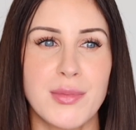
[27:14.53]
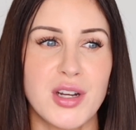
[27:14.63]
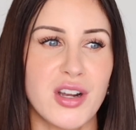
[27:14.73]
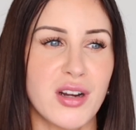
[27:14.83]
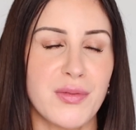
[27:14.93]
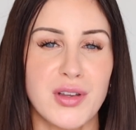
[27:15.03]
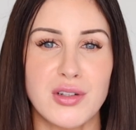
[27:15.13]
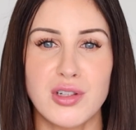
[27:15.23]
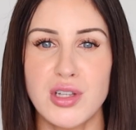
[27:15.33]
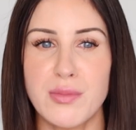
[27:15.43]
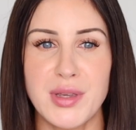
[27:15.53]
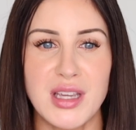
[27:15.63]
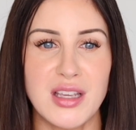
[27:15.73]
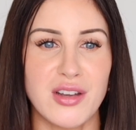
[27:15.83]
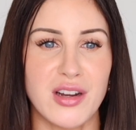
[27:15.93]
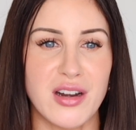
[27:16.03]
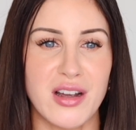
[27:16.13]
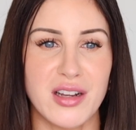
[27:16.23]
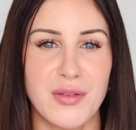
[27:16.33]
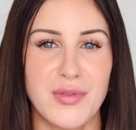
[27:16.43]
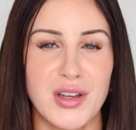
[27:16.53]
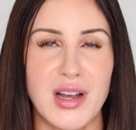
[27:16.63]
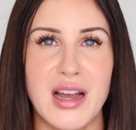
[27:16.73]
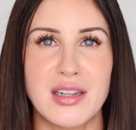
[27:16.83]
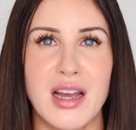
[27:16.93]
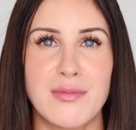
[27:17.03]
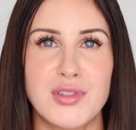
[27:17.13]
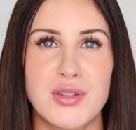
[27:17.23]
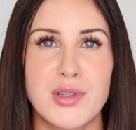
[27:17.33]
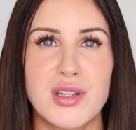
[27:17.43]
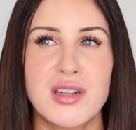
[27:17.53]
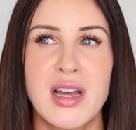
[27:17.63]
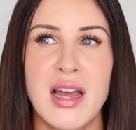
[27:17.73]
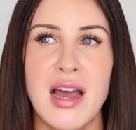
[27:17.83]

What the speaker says: They're not going to feel gloopy. They're not going to feel uncomfortable